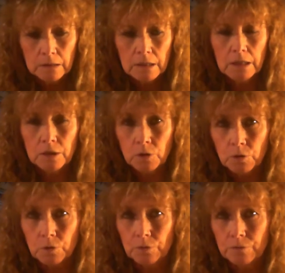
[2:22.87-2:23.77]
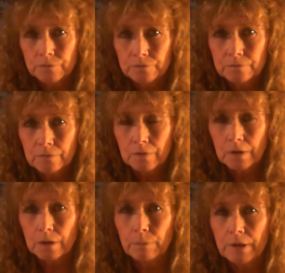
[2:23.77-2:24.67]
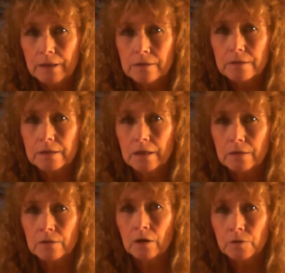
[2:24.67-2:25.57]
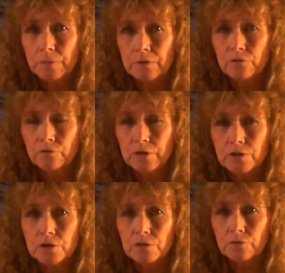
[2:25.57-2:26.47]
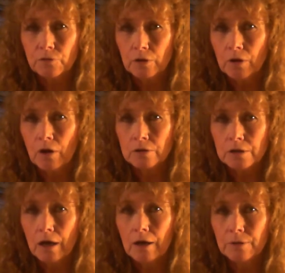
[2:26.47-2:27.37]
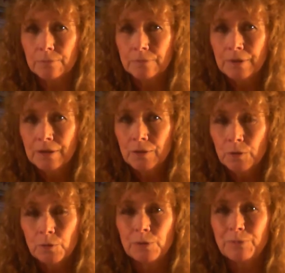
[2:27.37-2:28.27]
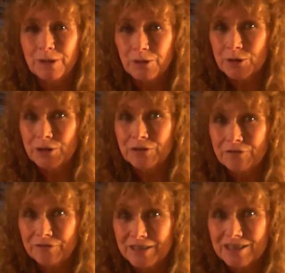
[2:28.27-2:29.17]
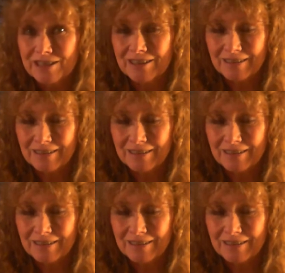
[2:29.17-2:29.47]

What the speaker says: He knew that a place that had not been fished for a long time would be good fishing.